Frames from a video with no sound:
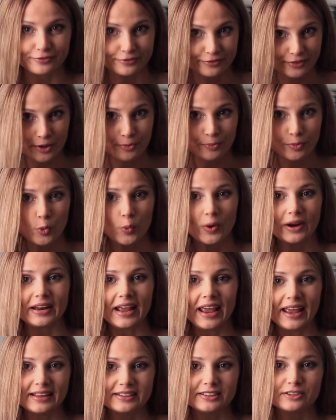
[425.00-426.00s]
Flip
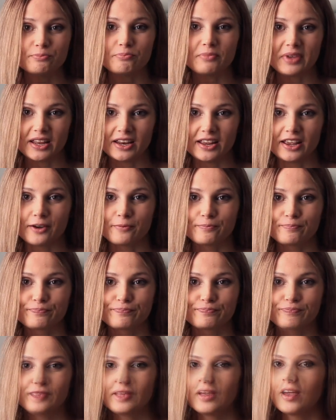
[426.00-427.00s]
180 Media.
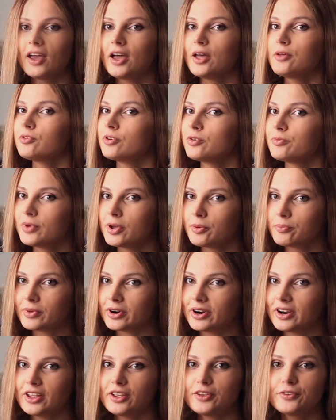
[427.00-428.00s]
And
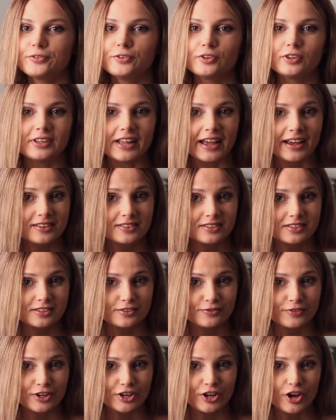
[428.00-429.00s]
remember, if you like this
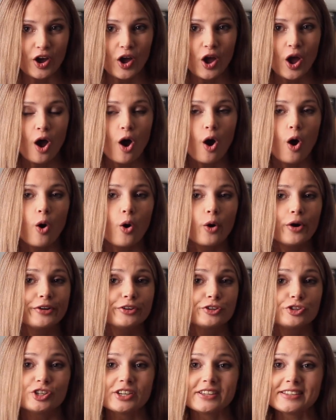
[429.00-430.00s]
video or
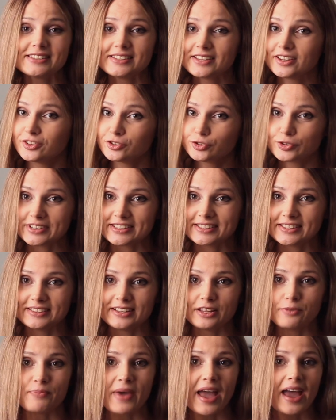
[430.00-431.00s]
you're just interested
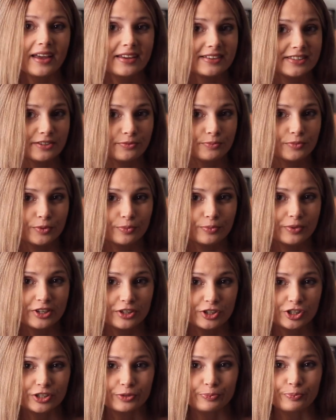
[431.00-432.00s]
in magazine
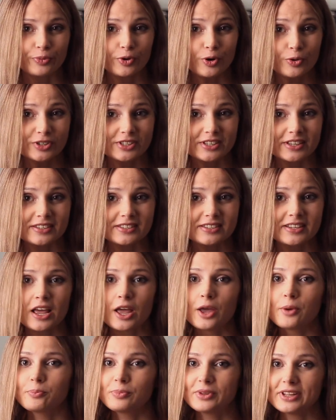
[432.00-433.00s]
publishing process,
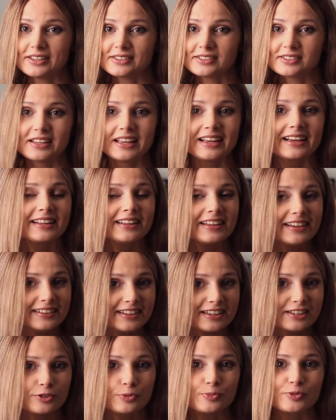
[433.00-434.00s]
please click
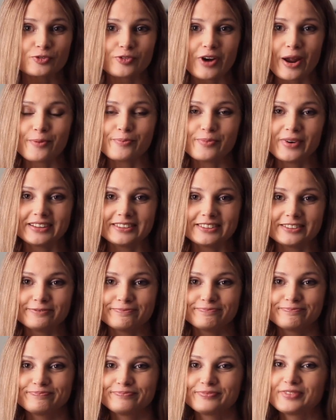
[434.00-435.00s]
the subscribe
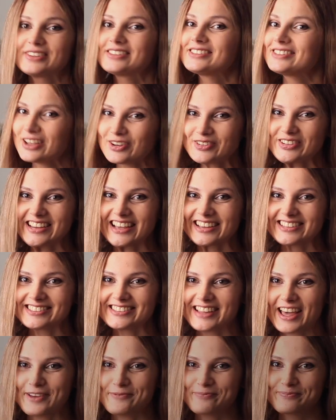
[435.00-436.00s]
button. See you next
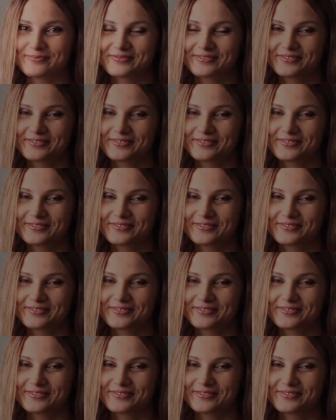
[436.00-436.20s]
time.